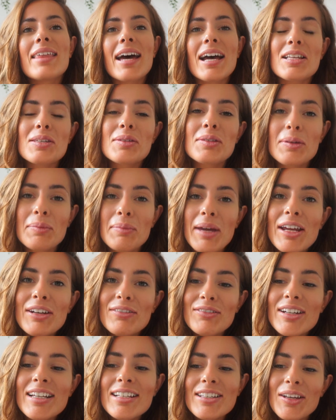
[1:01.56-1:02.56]
that's the
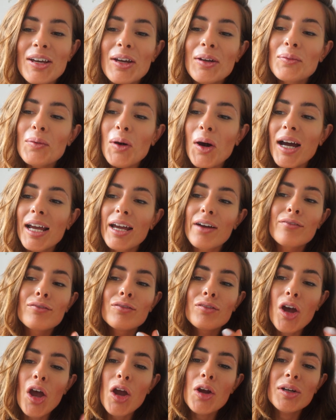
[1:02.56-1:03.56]
main reason why
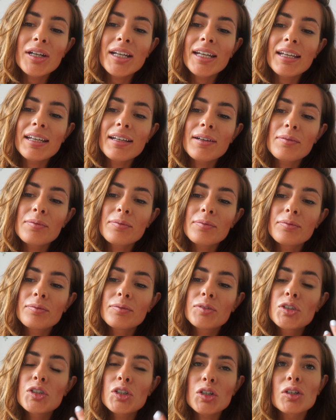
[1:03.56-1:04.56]
I've only
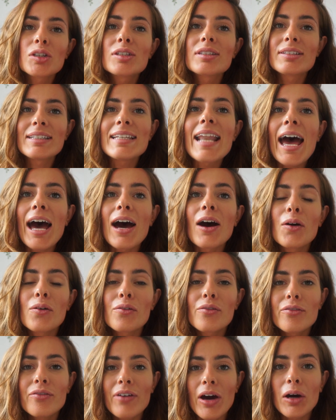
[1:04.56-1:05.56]
just now
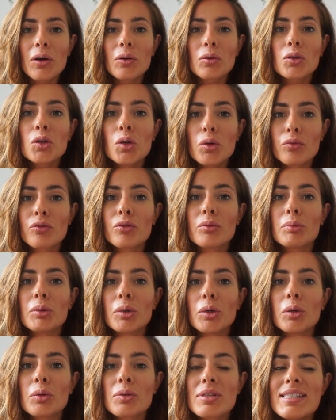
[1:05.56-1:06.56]
felt
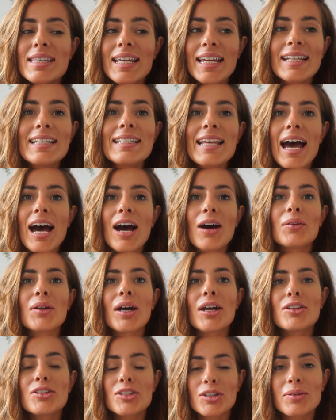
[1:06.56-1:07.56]
comfortable sitting down
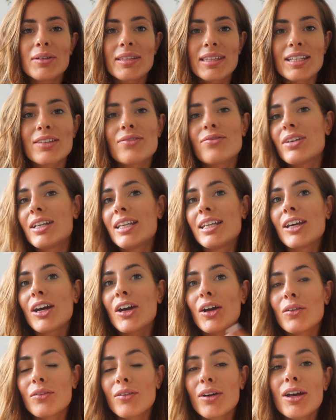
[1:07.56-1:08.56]
and doing this
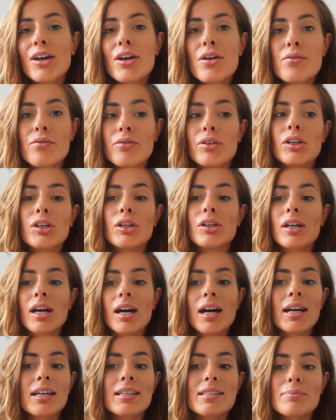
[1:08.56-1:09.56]
video for you
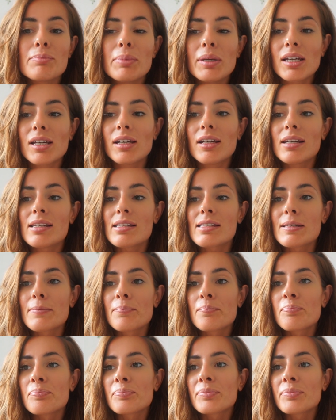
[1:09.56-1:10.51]
guys, because